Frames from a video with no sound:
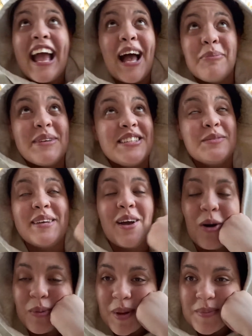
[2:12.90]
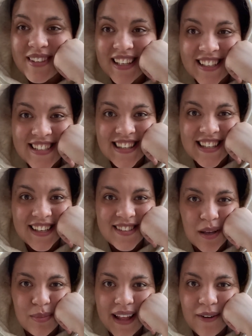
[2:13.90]
happy to be home. I'm gonna take the next
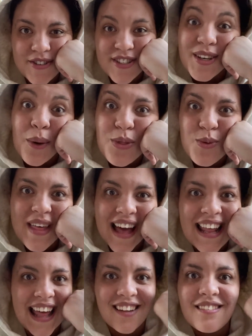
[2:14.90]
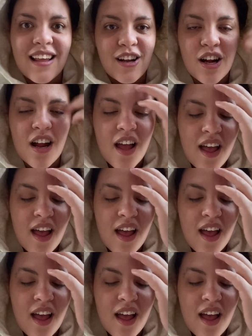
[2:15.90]
couple hours to go through that edit letter.